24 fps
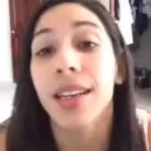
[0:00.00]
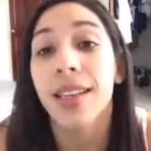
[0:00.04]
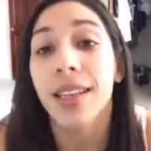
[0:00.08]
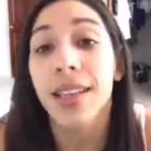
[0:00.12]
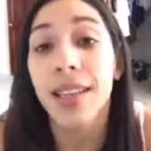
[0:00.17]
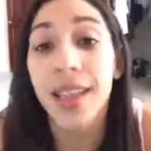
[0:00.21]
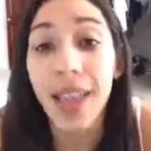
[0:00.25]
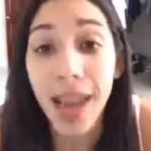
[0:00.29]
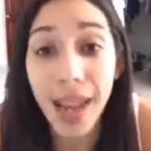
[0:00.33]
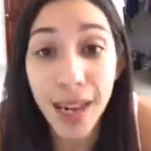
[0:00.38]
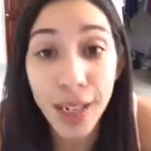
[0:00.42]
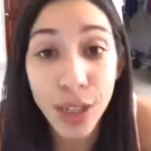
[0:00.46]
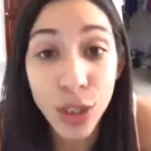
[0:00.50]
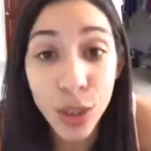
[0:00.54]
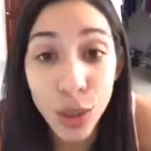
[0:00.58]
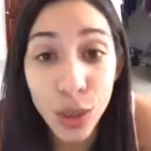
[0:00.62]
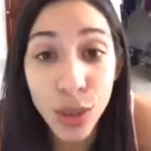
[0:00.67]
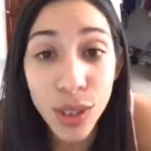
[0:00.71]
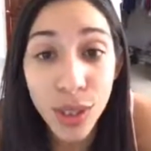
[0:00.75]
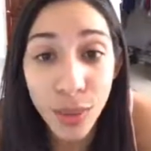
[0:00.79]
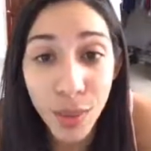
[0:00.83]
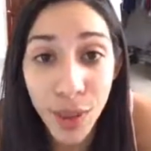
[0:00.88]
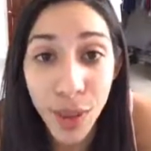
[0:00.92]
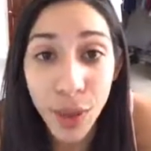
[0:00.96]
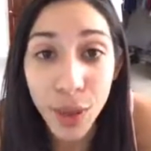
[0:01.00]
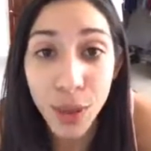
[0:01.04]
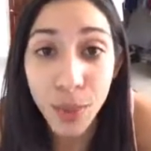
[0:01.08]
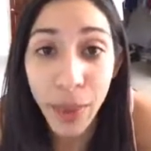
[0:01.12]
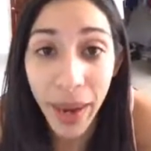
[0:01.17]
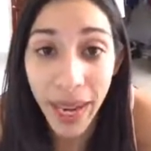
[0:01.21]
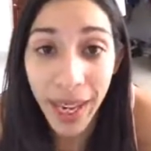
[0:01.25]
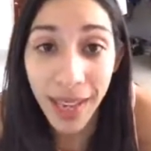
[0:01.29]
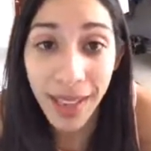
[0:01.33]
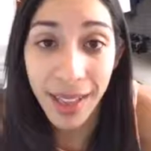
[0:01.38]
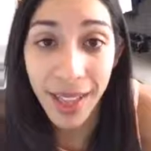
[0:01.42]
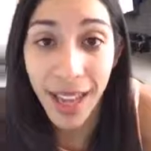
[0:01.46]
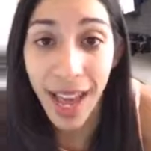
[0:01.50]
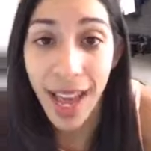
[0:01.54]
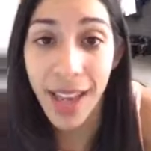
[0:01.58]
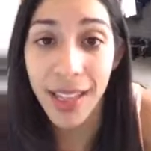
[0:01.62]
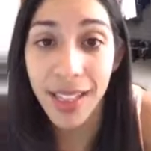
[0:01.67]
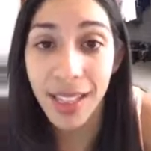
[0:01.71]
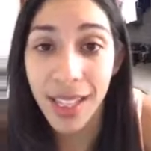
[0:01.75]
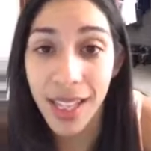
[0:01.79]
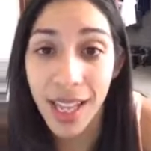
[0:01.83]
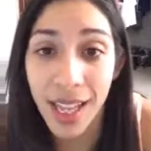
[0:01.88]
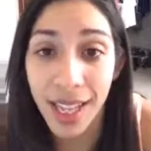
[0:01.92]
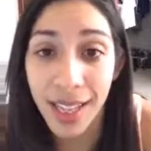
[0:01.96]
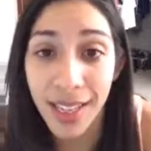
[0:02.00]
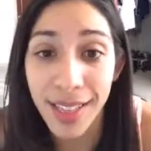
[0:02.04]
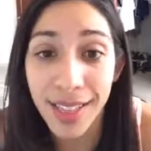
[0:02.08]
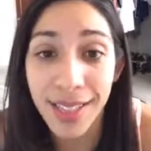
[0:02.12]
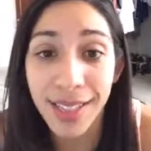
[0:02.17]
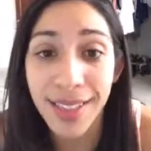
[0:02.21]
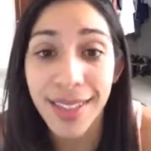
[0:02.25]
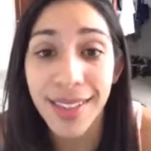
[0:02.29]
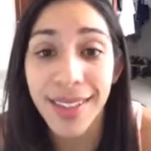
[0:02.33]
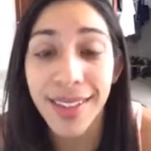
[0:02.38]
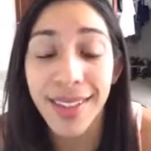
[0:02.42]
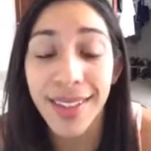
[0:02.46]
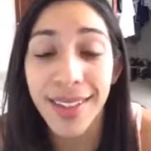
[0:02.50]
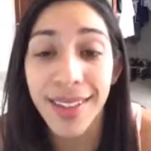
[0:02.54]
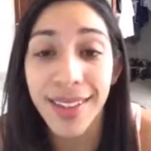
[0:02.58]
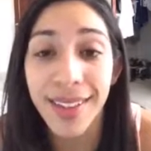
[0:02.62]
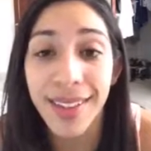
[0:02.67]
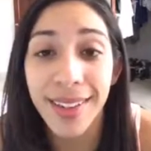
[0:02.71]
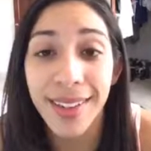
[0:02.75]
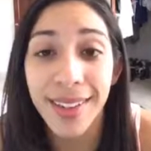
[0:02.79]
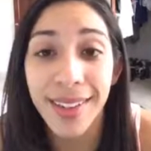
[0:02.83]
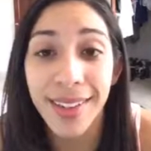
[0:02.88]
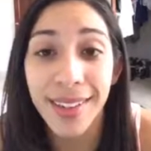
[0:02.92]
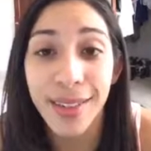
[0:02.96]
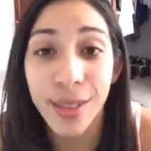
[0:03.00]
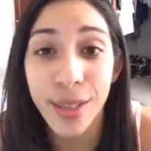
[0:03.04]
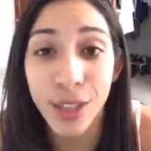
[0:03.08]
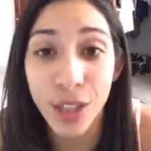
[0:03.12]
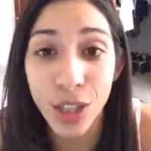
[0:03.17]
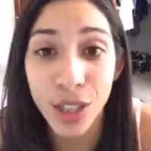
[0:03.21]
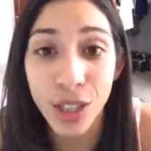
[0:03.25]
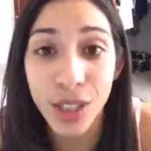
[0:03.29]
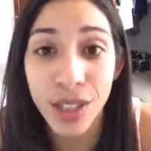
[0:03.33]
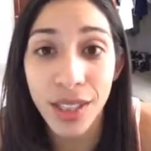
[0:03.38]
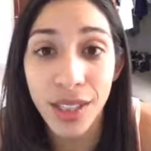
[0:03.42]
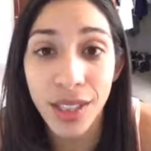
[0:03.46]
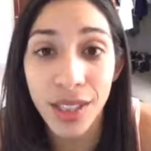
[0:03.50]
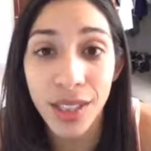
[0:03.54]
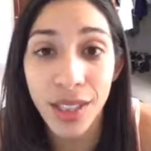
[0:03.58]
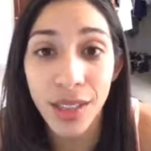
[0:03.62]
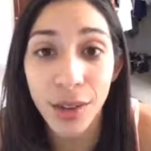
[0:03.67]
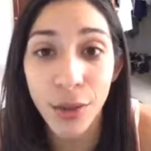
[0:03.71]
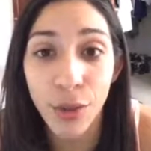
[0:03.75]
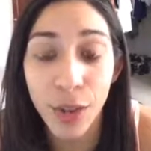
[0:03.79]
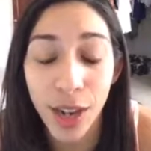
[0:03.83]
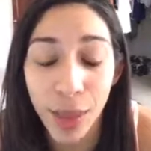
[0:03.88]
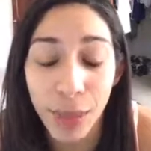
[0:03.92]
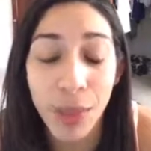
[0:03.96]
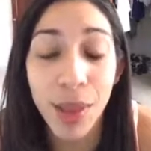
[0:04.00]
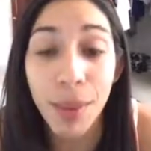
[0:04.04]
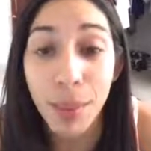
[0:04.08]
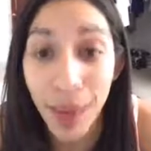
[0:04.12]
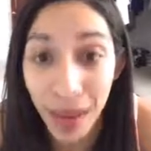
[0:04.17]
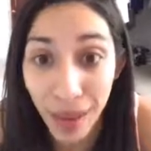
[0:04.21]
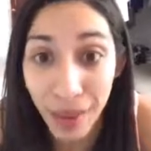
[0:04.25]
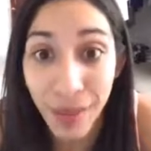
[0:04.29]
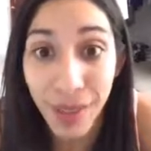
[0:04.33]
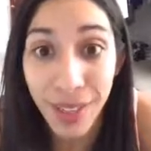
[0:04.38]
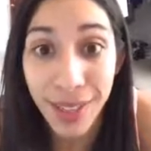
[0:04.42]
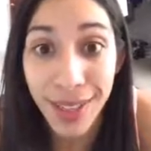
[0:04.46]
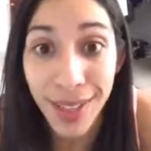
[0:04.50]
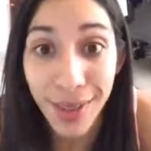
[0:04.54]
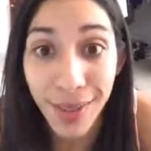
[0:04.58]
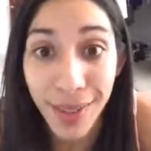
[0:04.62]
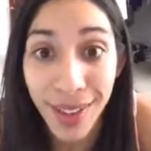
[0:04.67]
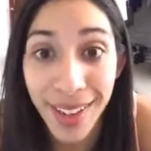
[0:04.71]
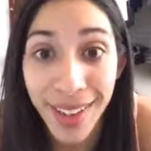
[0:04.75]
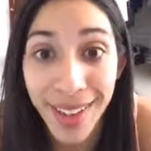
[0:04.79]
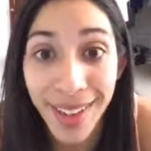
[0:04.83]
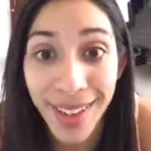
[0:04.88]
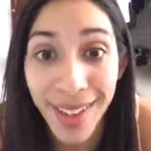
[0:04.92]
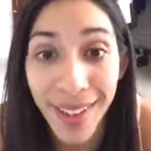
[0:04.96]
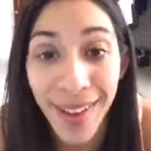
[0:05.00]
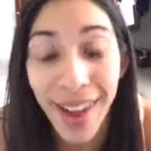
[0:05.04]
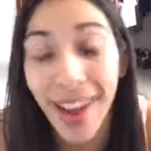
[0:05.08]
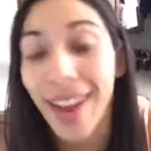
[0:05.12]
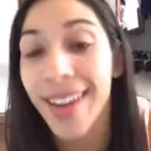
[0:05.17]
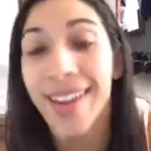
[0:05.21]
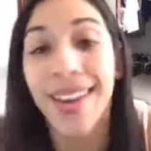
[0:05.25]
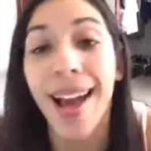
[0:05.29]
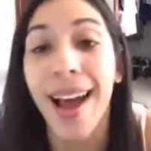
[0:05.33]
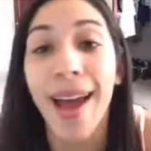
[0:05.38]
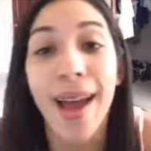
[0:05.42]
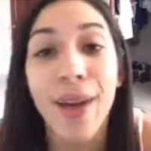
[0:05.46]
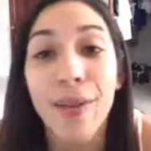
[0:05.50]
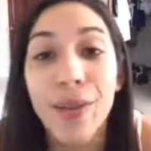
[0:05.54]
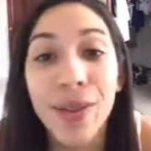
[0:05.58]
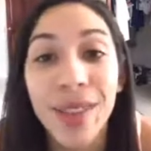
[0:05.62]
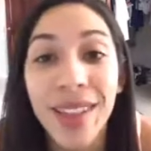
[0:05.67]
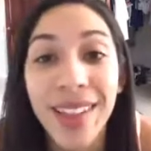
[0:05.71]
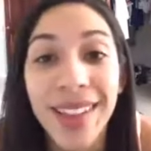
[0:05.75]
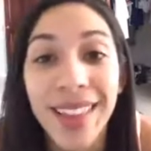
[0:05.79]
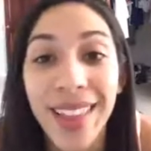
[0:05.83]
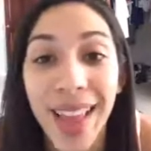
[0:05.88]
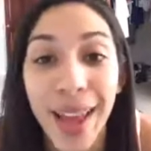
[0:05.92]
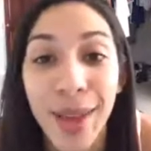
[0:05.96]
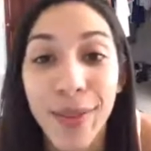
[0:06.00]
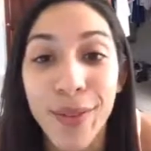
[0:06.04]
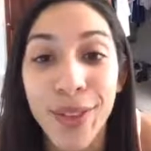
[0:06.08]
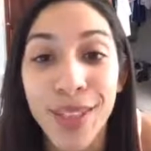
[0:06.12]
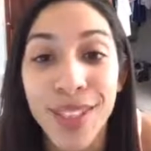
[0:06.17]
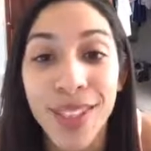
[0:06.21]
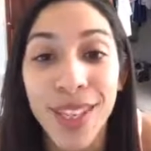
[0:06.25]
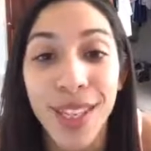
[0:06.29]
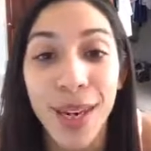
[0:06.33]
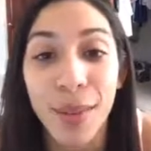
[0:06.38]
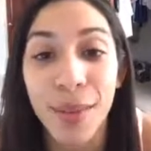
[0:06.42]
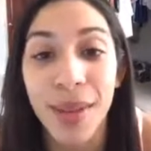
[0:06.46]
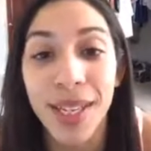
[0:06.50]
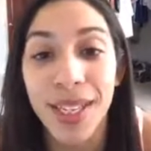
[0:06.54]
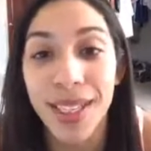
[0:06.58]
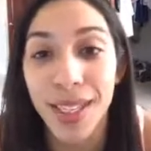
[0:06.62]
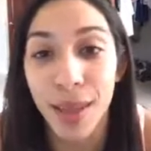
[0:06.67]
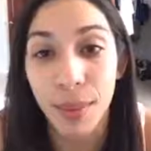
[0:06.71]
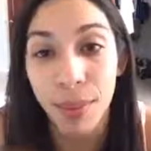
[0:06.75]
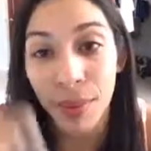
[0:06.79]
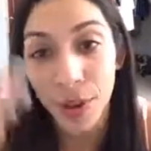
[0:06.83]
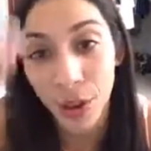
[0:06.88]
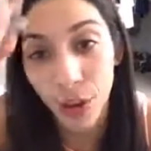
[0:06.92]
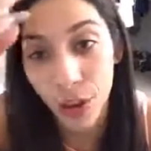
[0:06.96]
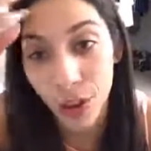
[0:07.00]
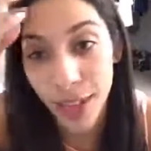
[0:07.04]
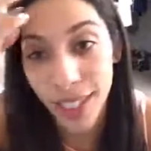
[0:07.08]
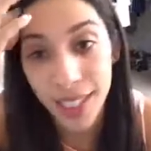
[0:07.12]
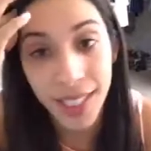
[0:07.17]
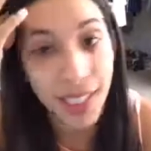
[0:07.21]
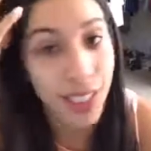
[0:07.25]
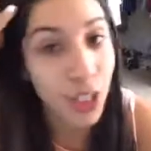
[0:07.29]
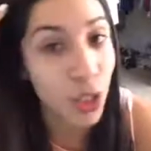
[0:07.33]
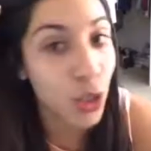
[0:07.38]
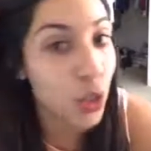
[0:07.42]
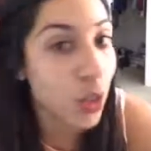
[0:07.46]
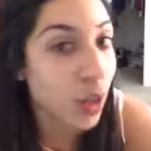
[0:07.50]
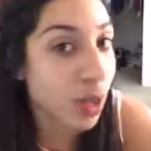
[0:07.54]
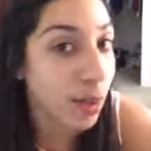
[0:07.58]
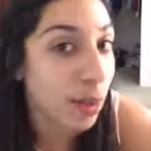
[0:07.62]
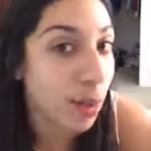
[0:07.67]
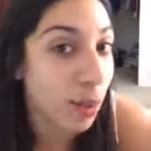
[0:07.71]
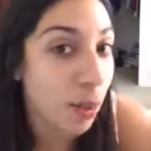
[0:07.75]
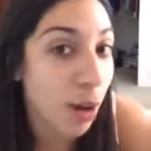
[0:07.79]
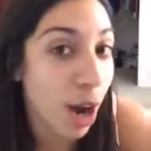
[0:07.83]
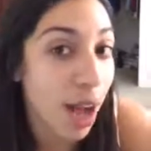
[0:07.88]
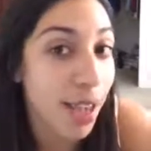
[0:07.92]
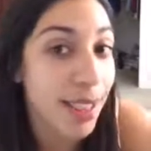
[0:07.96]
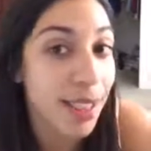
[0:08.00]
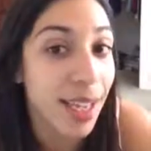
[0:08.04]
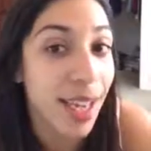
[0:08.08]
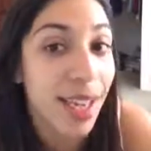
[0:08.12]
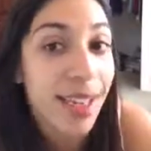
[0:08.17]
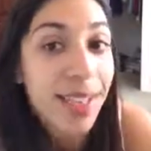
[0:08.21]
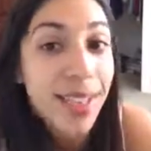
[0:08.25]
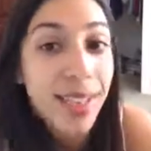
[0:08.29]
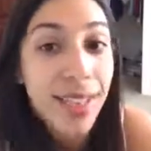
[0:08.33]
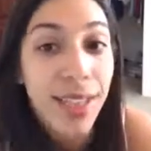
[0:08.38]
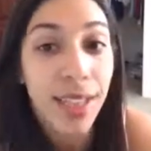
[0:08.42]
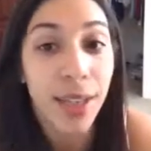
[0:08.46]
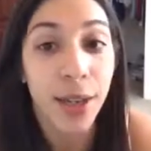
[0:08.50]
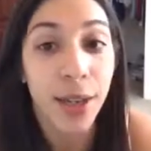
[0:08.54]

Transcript: You got to do some of those pain in the ass things to just reap the benefits of it, okay? Not everything in life is going to be some crazy enjoyable process.